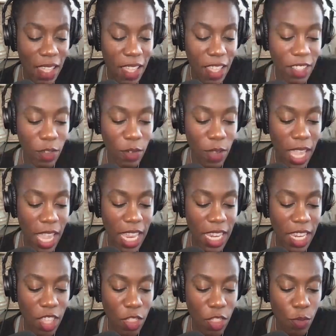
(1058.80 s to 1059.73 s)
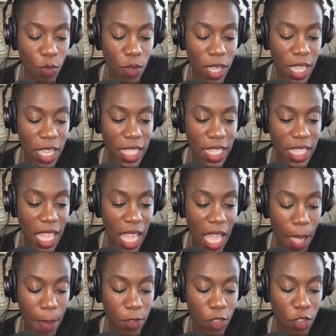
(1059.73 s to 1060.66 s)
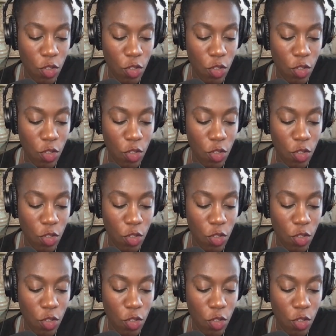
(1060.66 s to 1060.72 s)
So 83 times